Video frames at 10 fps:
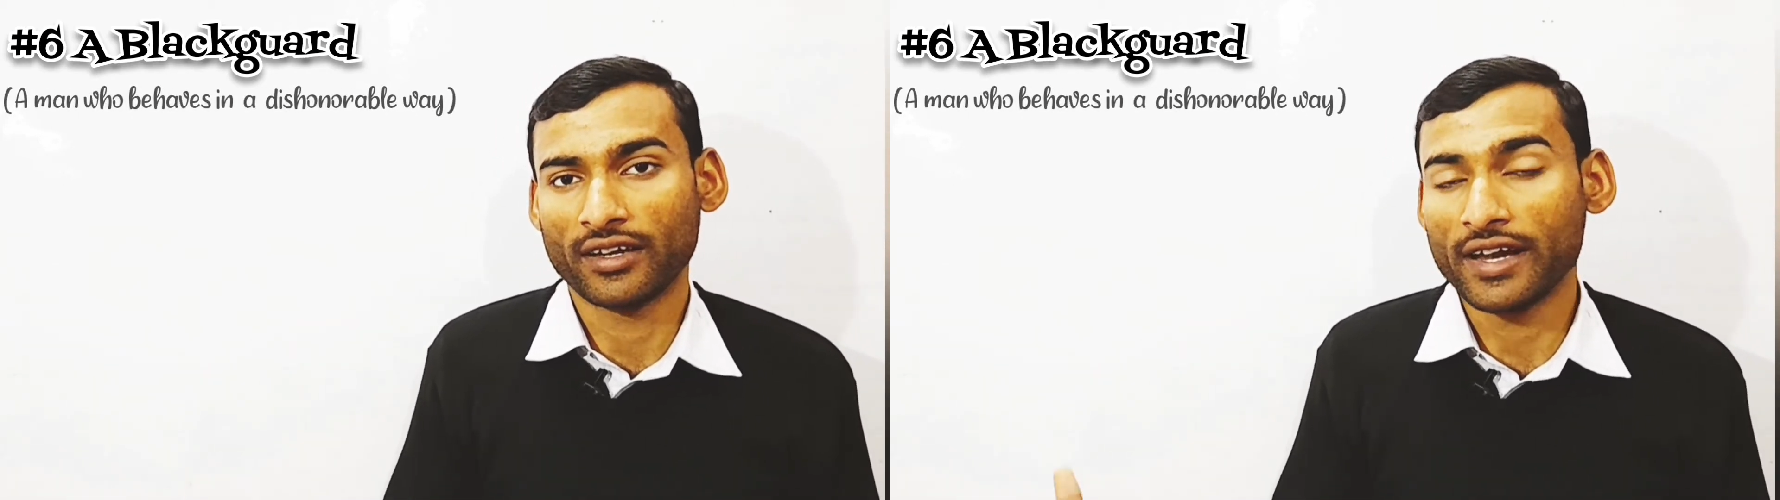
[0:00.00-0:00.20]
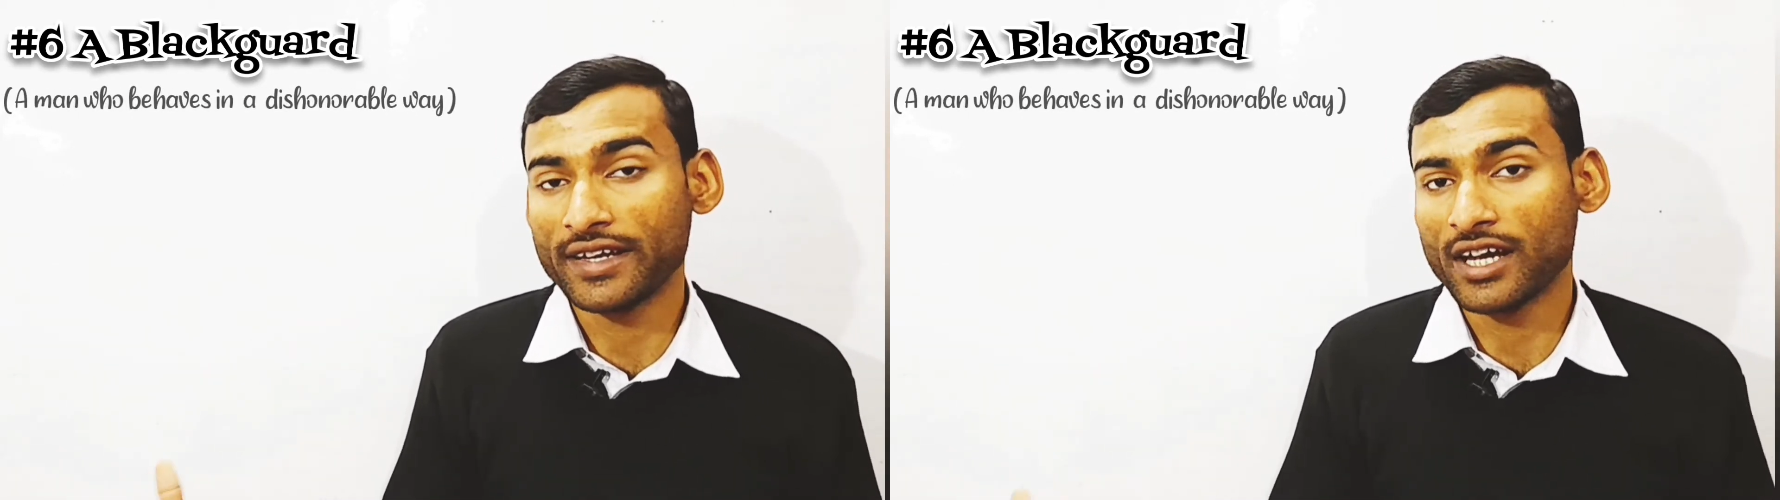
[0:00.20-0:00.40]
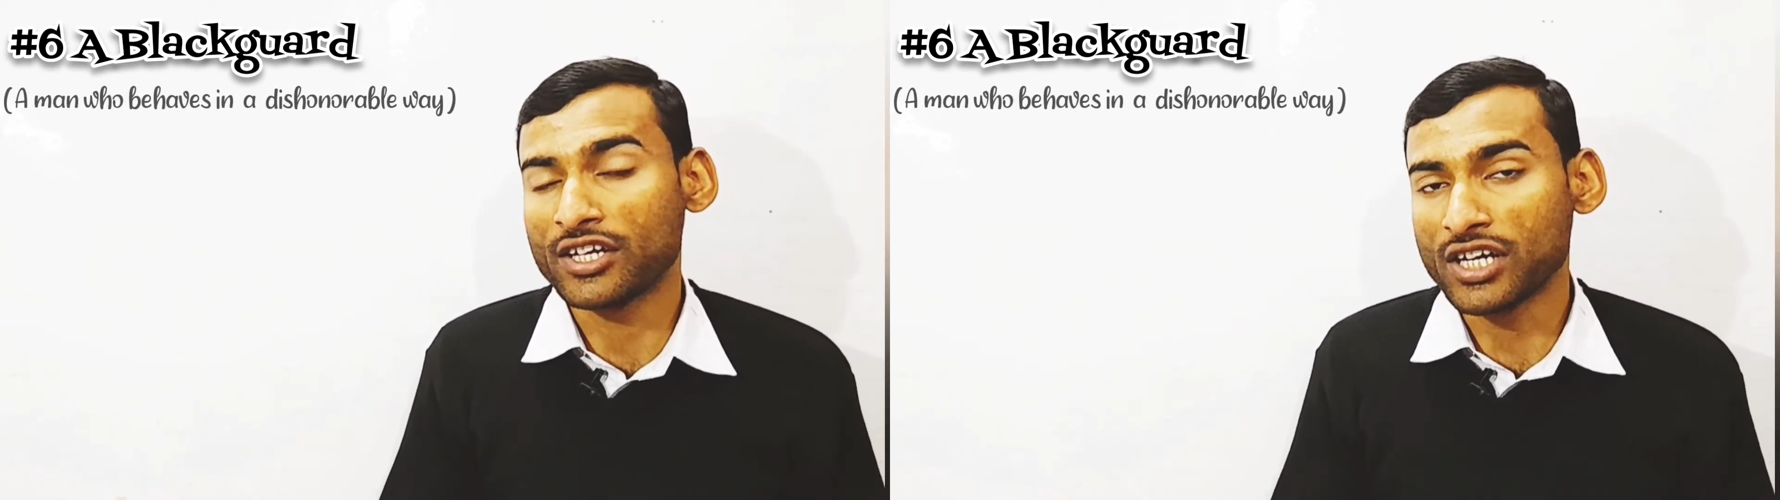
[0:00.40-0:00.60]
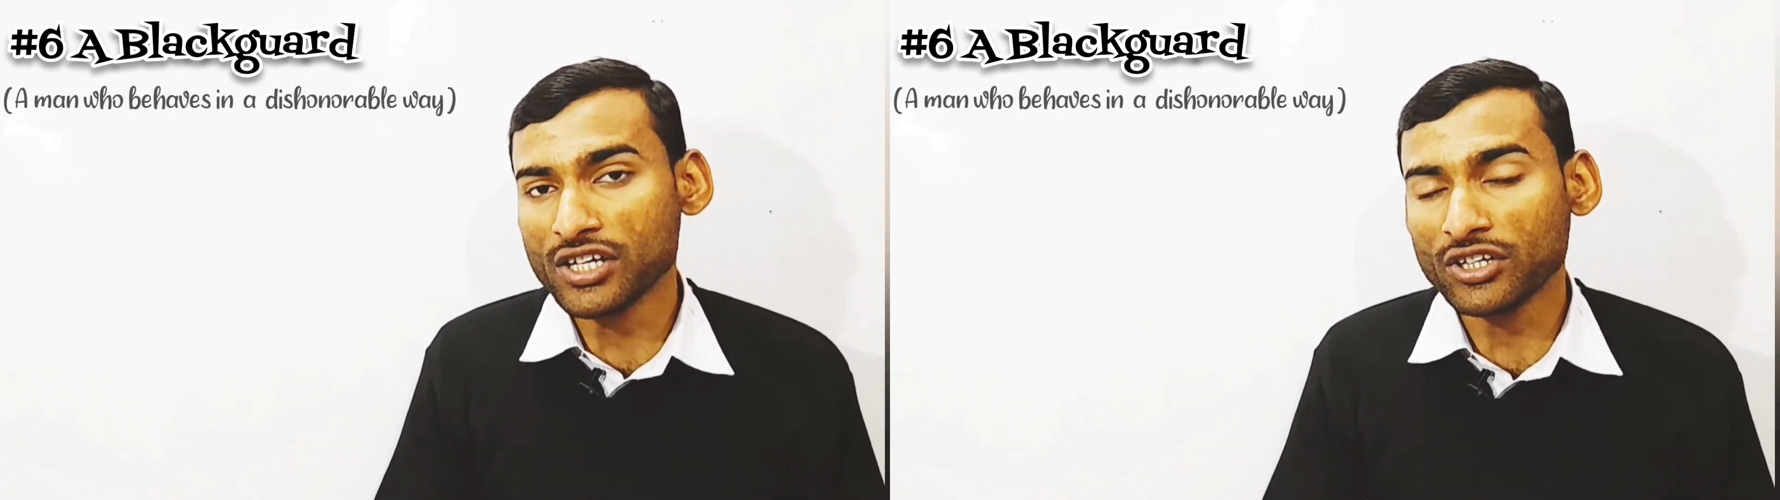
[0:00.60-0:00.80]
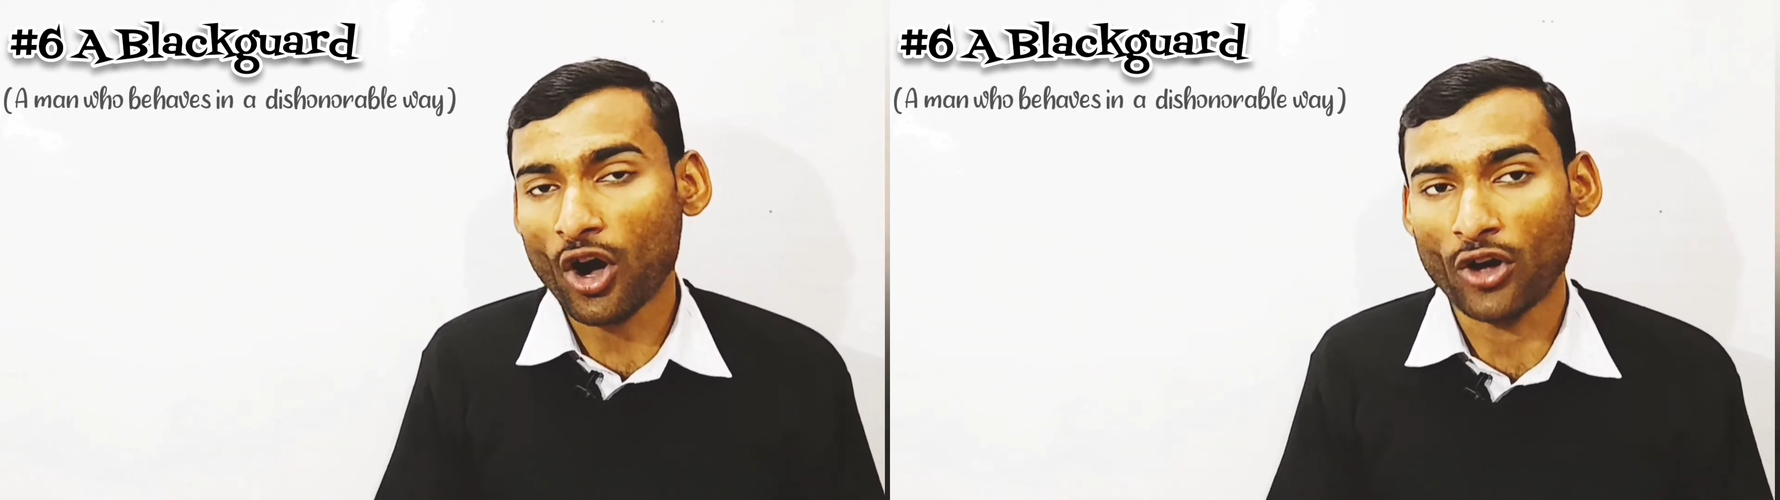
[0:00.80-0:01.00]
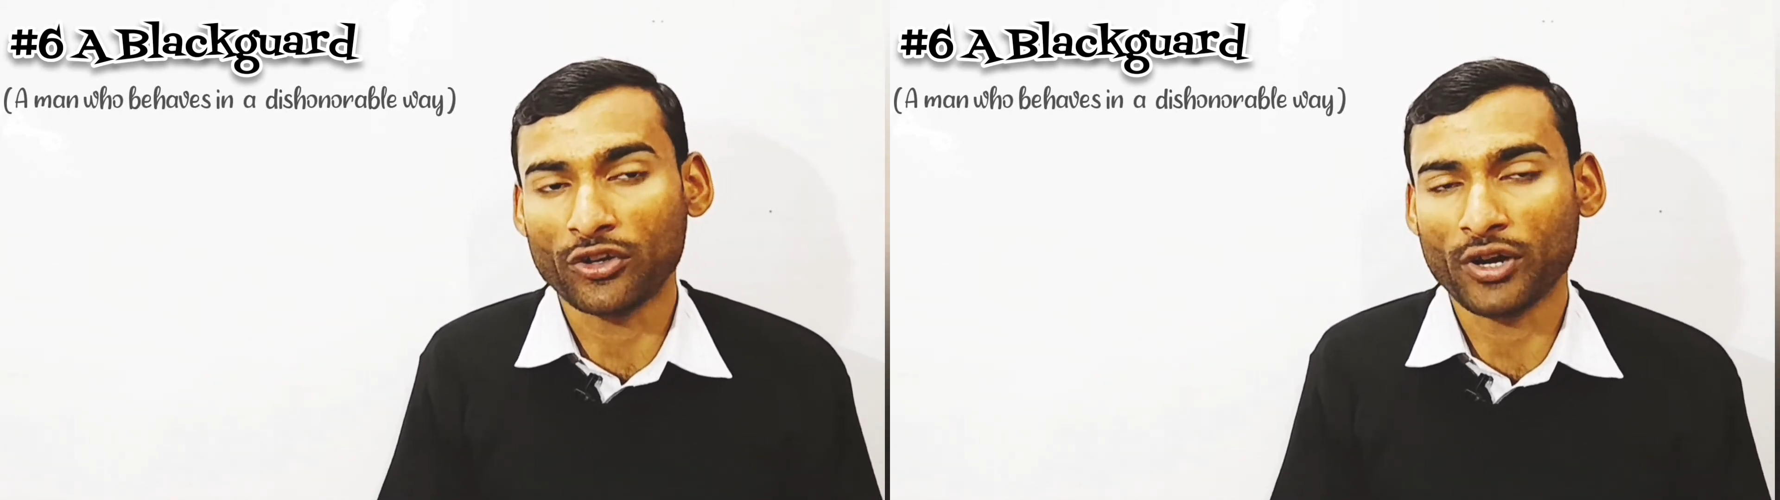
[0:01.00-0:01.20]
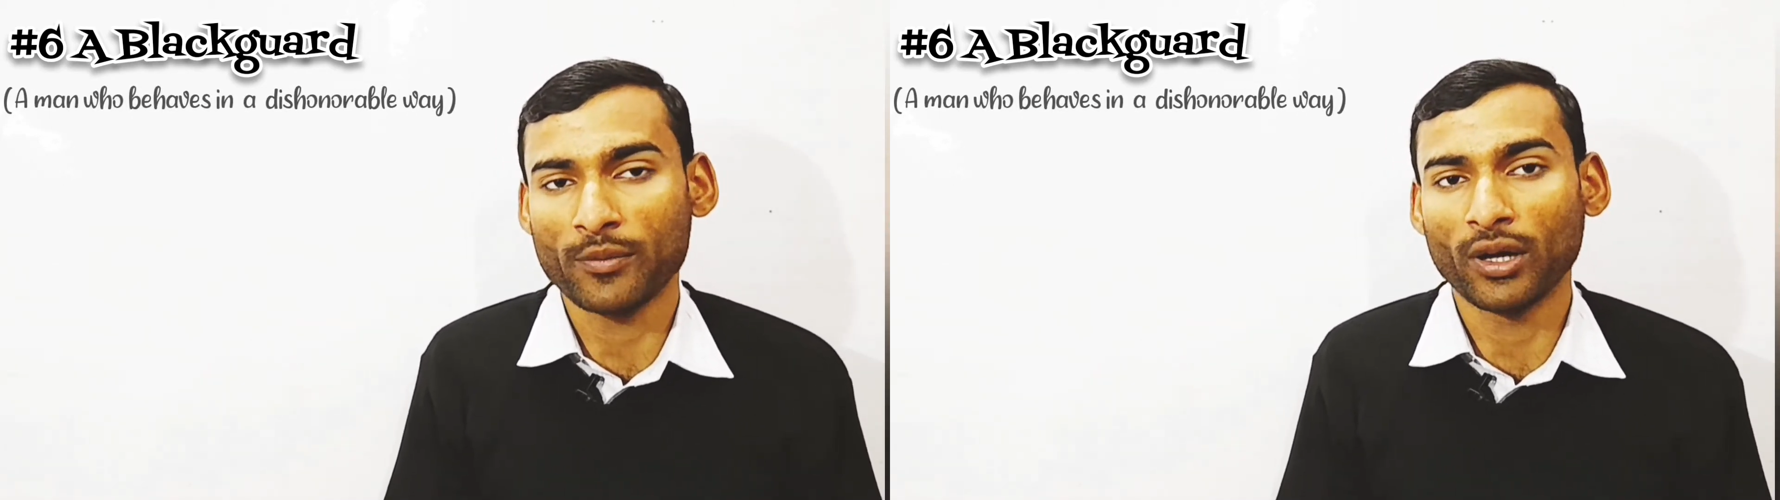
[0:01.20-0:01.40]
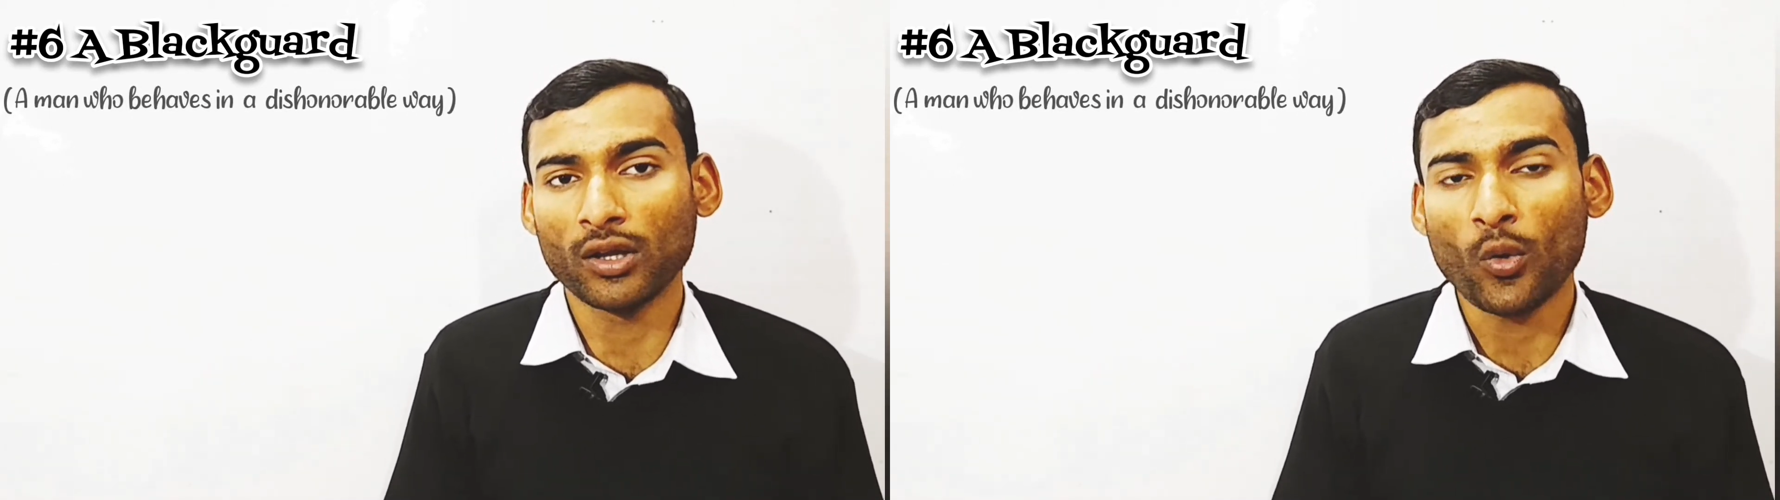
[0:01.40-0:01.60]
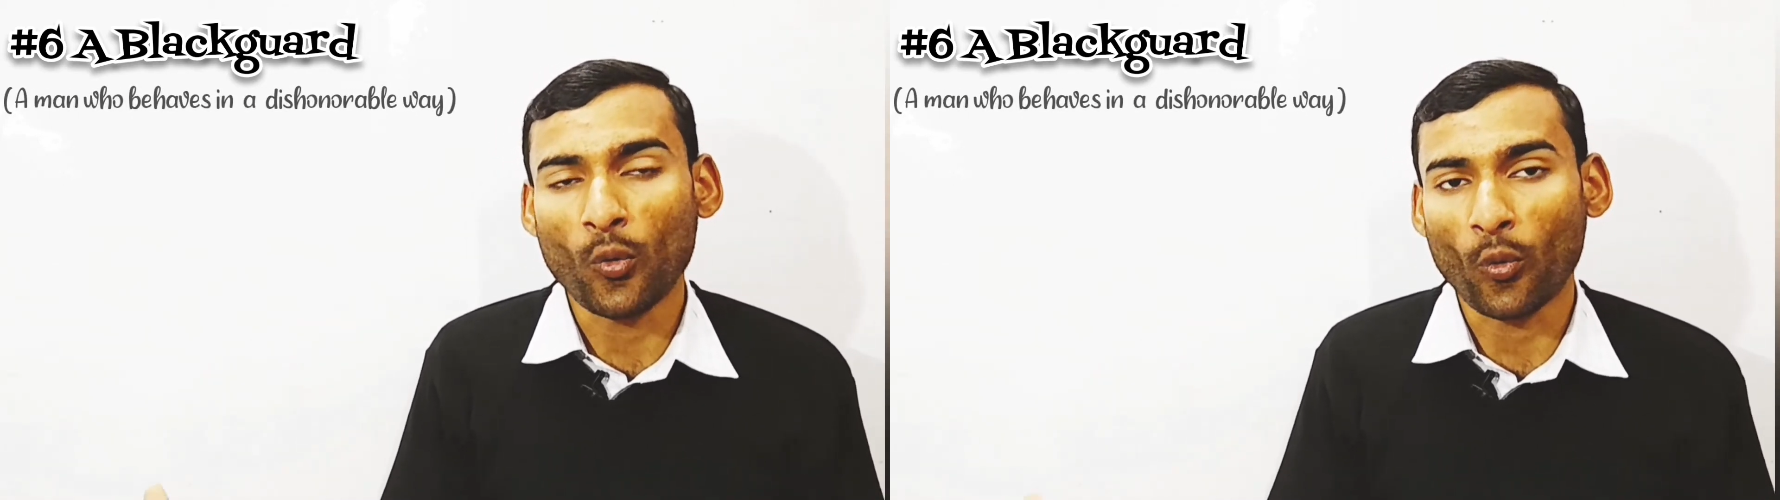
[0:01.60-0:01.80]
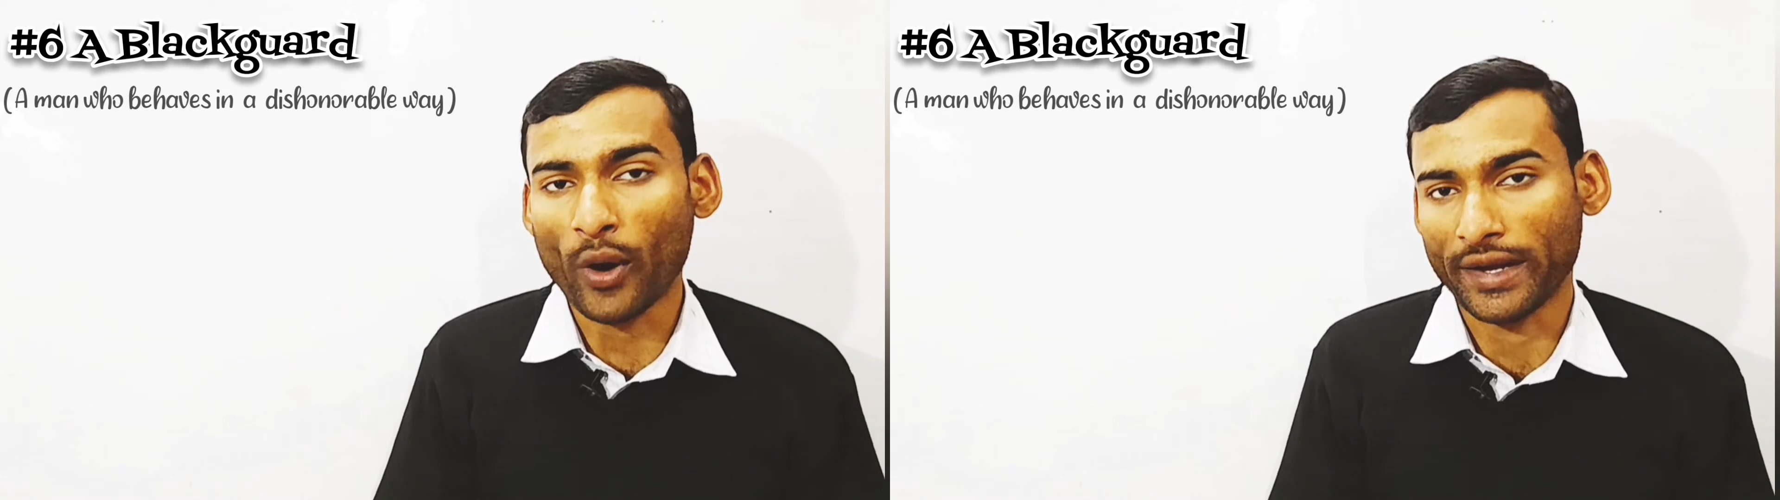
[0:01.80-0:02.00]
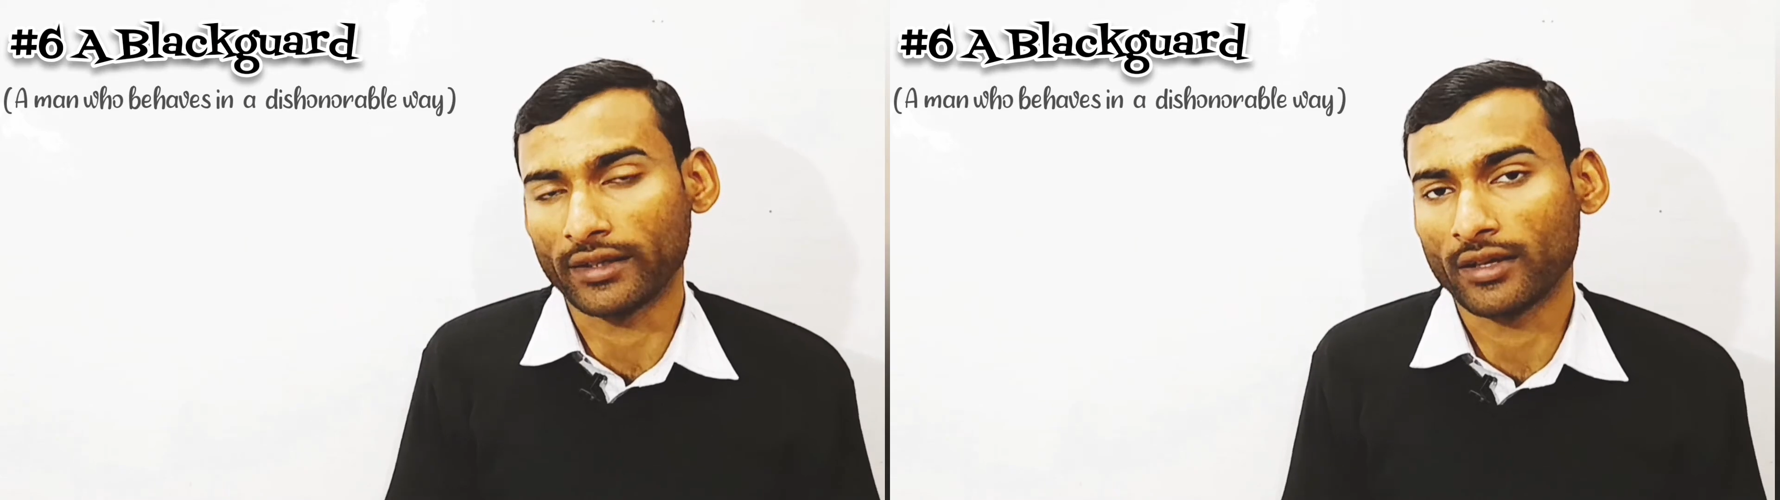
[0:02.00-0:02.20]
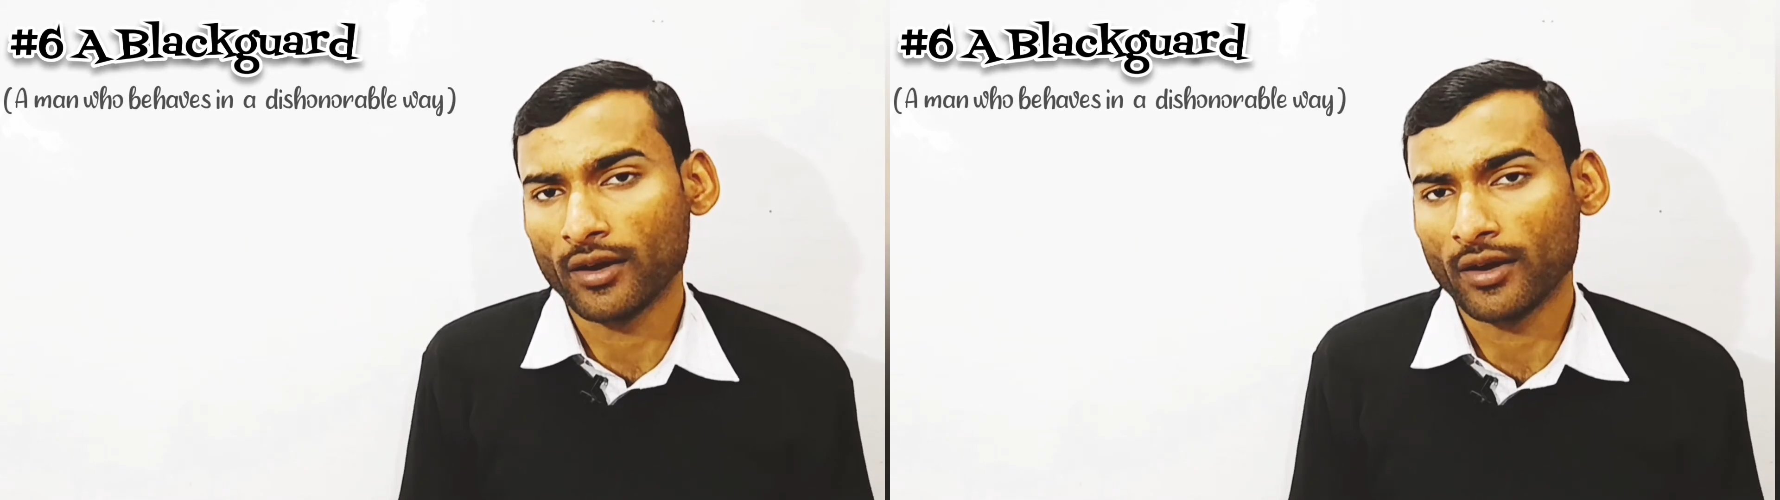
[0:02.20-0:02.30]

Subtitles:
in a dishonorable way.